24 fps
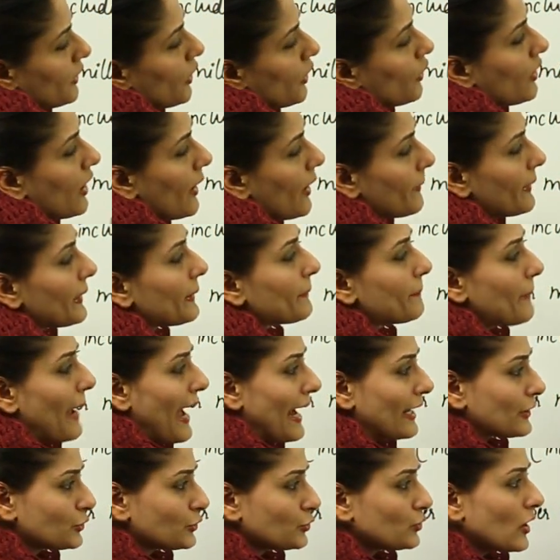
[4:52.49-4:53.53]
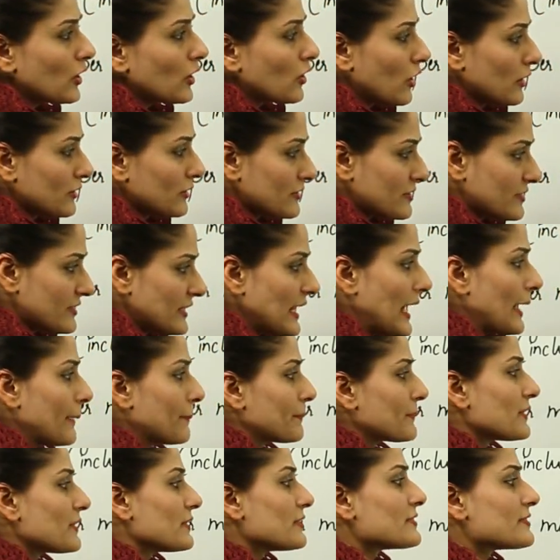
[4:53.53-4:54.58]
now coming back to our
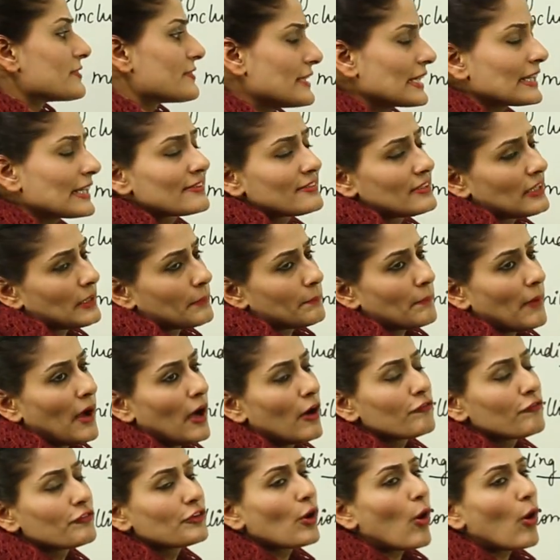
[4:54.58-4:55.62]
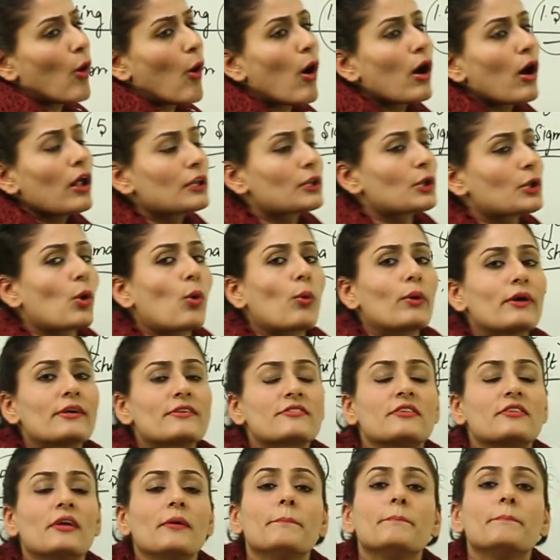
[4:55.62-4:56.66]
concept, Six Sigma we all know
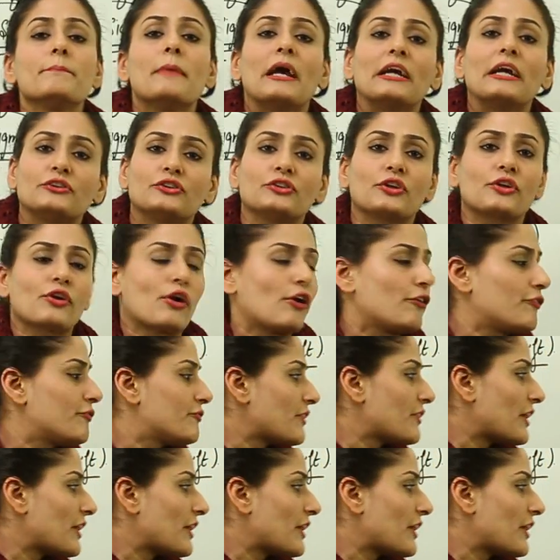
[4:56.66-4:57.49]
is the measure of